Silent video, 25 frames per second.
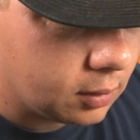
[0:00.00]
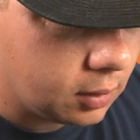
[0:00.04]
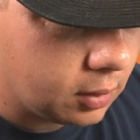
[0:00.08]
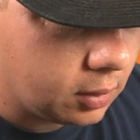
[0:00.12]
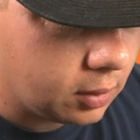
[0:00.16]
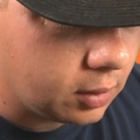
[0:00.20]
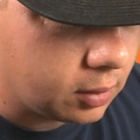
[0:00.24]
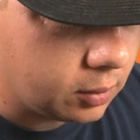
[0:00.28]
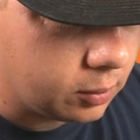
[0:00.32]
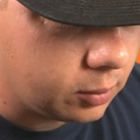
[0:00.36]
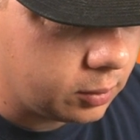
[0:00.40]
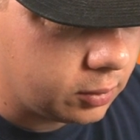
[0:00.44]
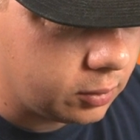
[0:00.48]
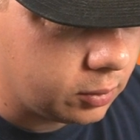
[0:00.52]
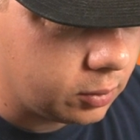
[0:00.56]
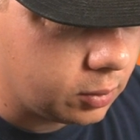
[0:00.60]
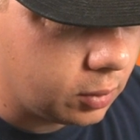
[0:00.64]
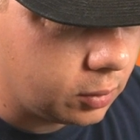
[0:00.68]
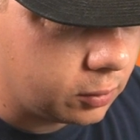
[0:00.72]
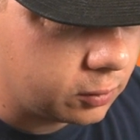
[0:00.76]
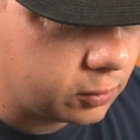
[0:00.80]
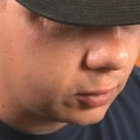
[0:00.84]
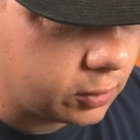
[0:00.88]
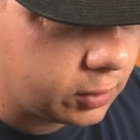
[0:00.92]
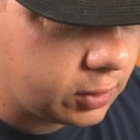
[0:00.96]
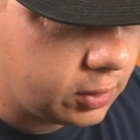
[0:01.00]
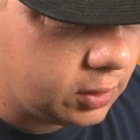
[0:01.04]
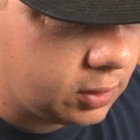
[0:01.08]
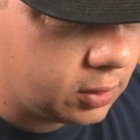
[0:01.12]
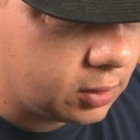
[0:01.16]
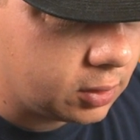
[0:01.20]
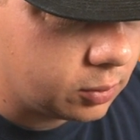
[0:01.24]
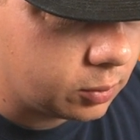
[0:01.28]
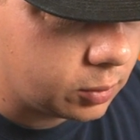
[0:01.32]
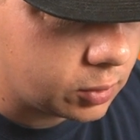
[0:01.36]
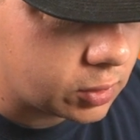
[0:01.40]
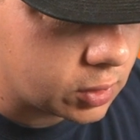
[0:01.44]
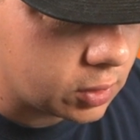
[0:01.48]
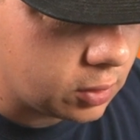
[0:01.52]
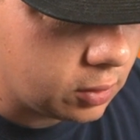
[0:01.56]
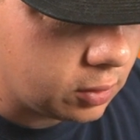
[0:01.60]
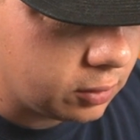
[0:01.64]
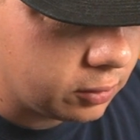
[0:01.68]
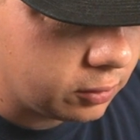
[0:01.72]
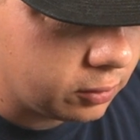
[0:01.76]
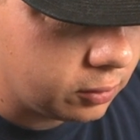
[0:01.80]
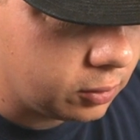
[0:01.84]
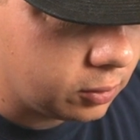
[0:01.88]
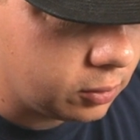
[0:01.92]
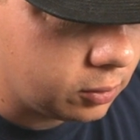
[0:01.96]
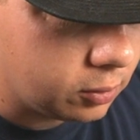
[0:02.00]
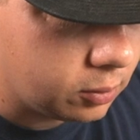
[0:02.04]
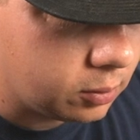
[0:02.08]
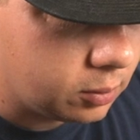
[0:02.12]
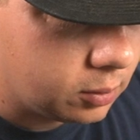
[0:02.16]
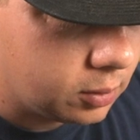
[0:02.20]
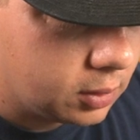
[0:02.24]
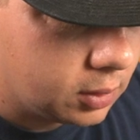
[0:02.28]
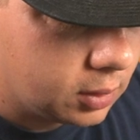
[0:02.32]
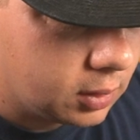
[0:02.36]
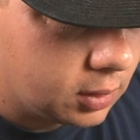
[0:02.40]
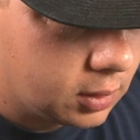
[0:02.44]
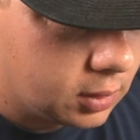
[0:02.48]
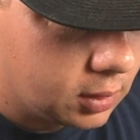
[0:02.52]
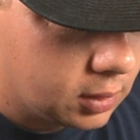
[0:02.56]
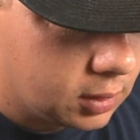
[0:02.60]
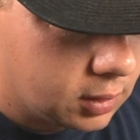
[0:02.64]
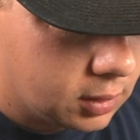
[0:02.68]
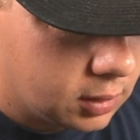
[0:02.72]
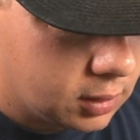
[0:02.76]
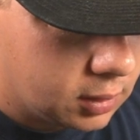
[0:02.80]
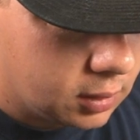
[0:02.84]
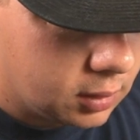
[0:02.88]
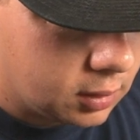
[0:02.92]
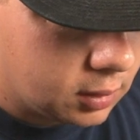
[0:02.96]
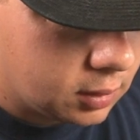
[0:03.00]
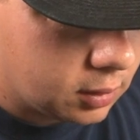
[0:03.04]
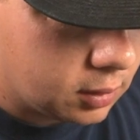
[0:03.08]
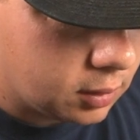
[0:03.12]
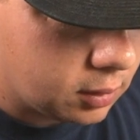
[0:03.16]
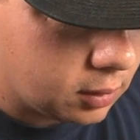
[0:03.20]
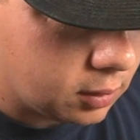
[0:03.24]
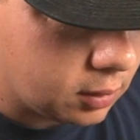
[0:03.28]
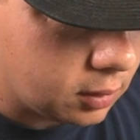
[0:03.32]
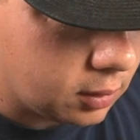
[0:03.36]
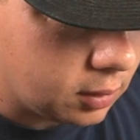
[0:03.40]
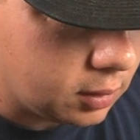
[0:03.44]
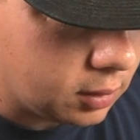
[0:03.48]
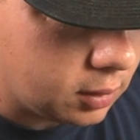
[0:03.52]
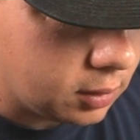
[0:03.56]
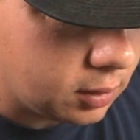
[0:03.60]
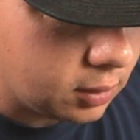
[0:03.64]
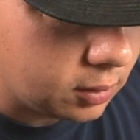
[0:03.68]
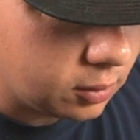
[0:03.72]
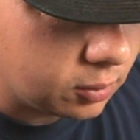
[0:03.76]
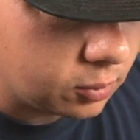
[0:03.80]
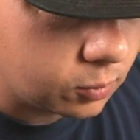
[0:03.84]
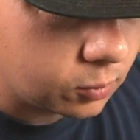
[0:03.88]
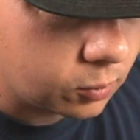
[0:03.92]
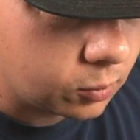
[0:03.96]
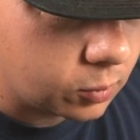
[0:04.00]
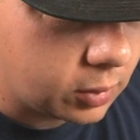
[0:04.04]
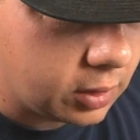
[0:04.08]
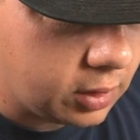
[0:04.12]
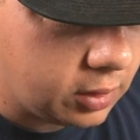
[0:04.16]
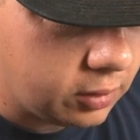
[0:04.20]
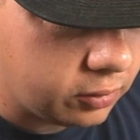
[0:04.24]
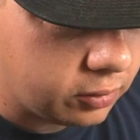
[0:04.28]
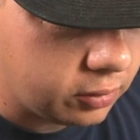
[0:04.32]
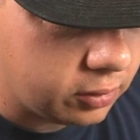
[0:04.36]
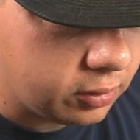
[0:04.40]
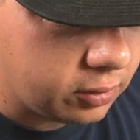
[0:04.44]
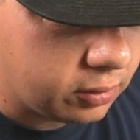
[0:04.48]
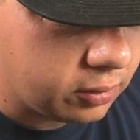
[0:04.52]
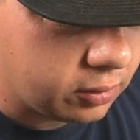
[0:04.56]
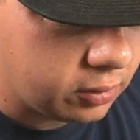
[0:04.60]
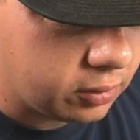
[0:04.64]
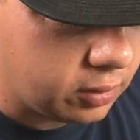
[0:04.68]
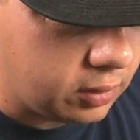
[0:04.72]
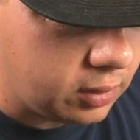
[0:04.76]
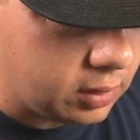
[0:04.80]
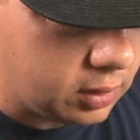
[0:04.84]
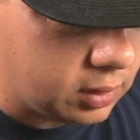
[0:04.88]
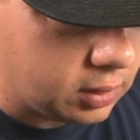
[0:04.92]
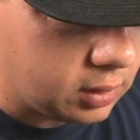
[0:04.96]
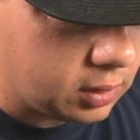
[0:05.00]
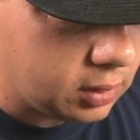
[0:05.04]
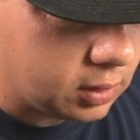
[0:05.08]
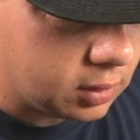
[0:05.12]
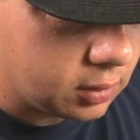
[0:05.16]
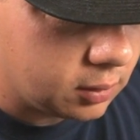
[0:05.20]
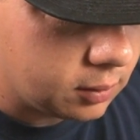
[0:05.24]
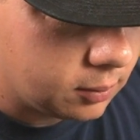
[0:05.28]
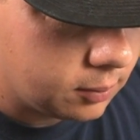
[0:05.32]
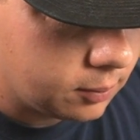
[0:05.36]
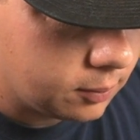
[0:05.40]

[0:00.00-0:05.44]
Alright, we'll do over here, which also uh, raises the...